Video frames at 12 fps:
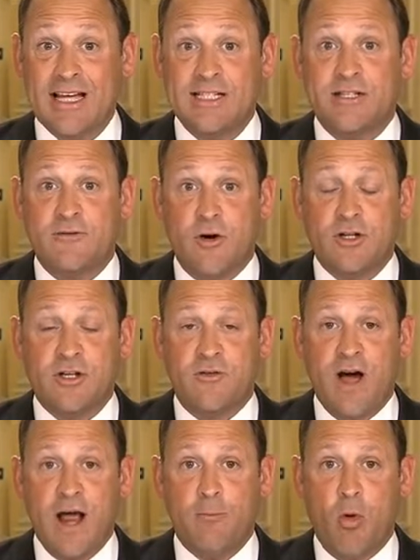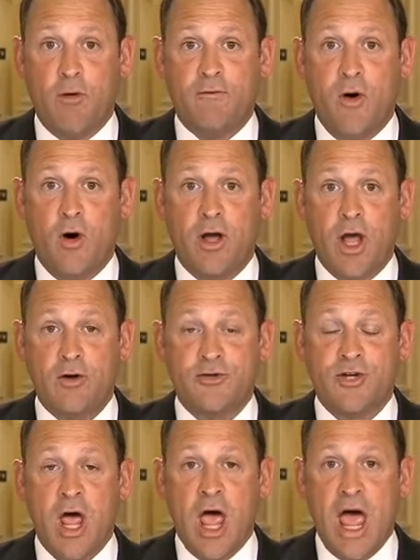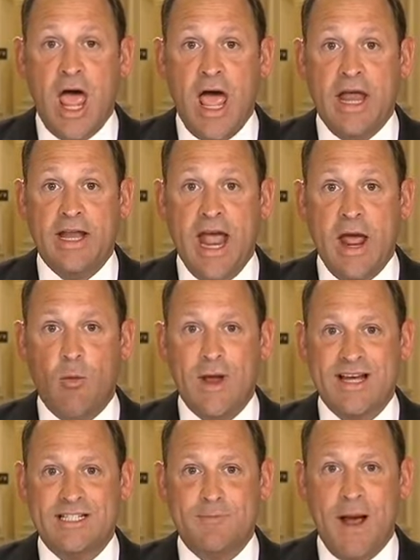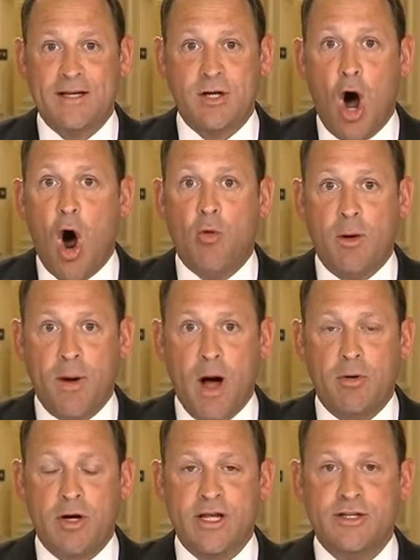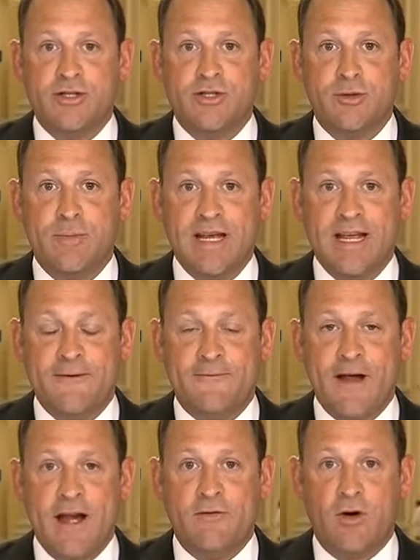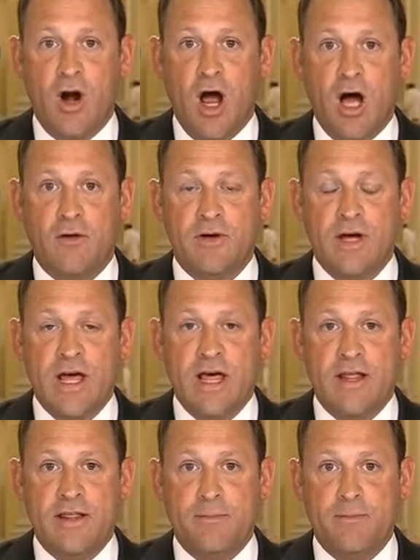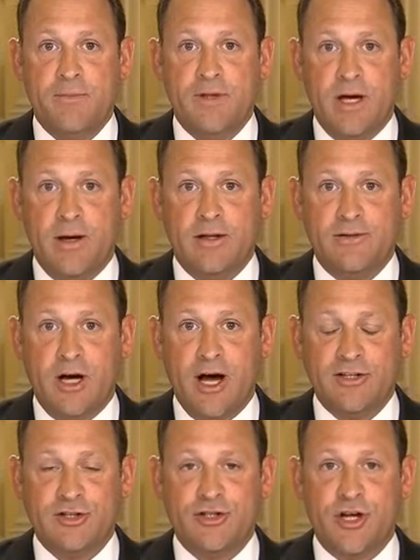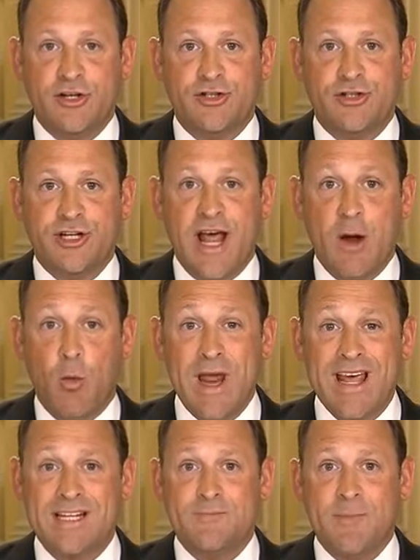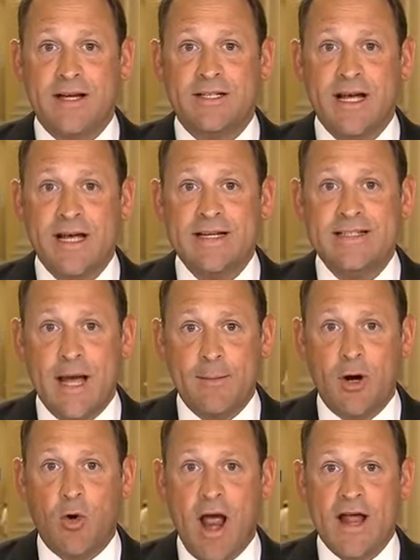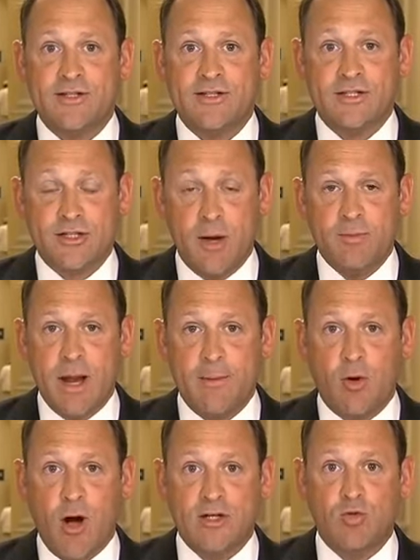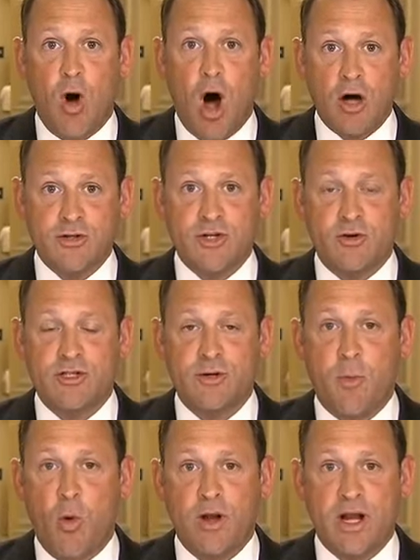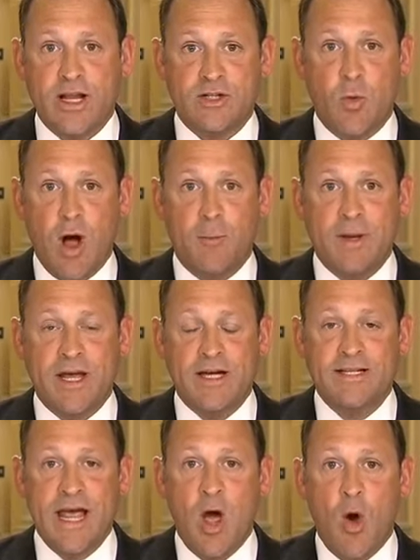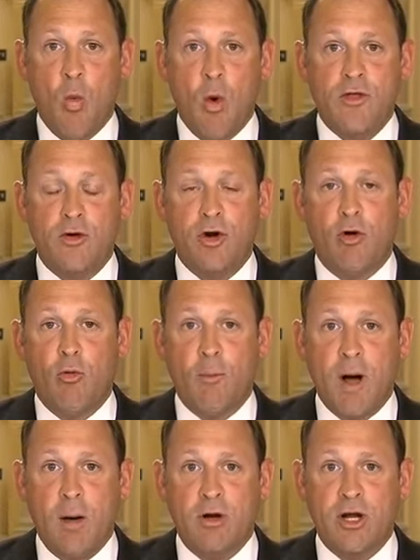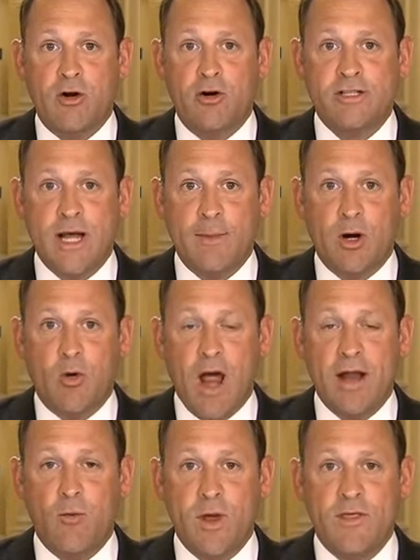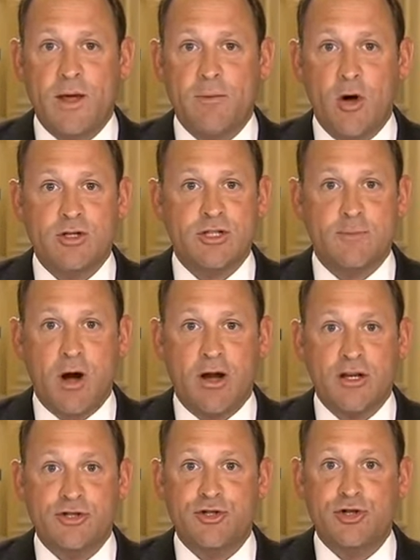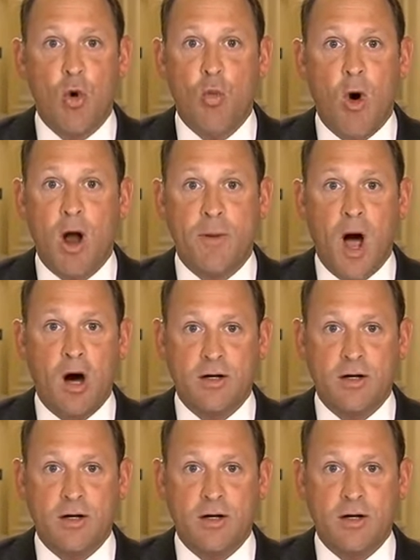less diversified portfolios. And, and we expect all Republicans to be in favor of the, the, the legislation today. We expect Democrats, some Democrats will also support it as well because whether you're a Republican or a Democrat, we think most Americans don't want